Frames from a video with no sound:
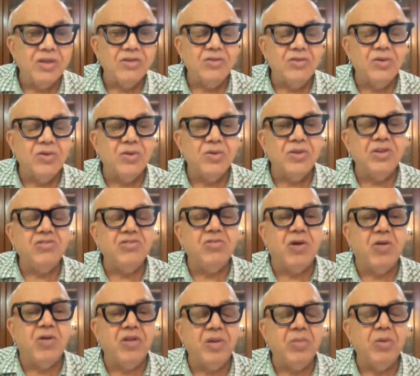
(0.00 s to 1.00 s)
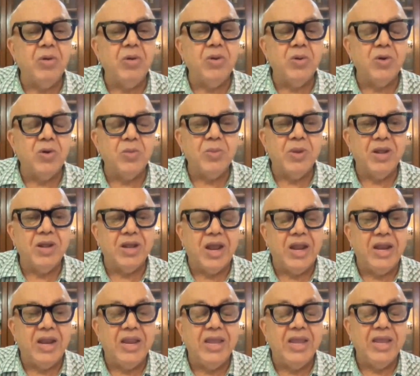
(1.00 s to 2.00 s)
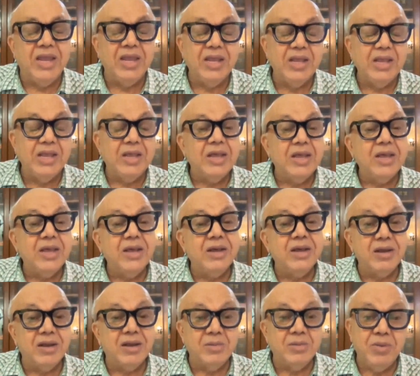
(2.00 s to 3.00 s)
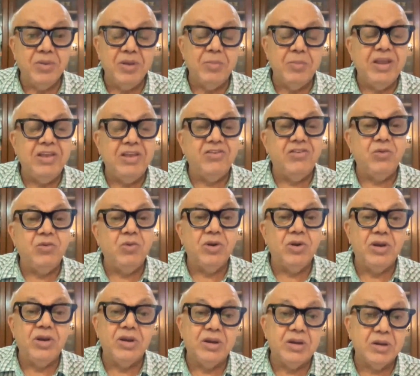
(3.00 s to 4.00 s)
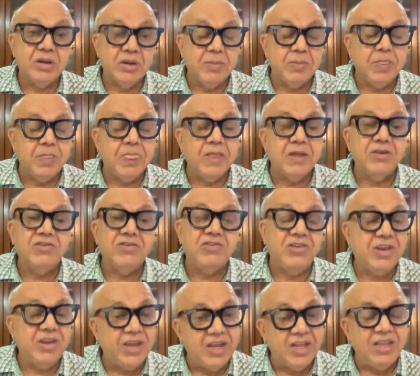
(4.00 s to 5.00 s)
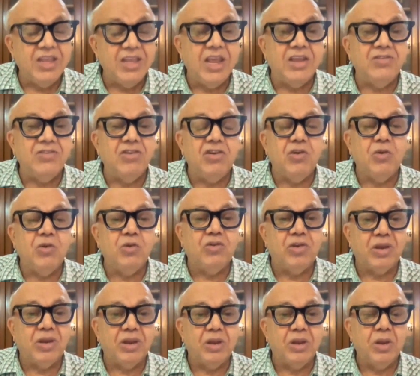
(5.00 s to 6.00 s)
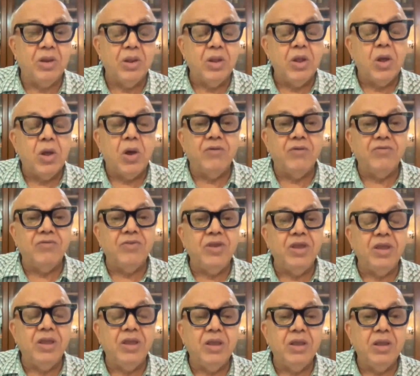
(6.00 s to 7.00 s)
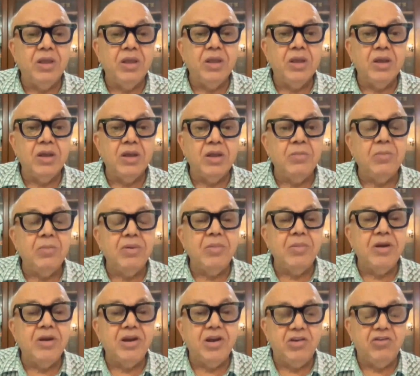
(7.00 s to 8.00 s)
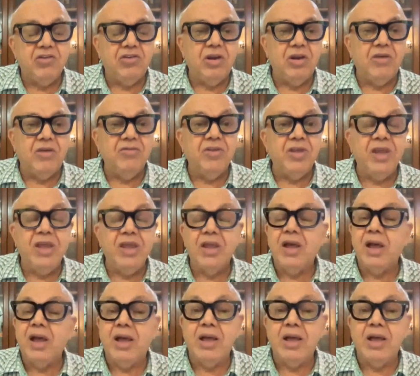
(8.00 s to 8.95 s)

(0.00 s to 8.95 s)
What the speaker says: So this honorable court may kindly be pleased to stay the execution of the implementation of the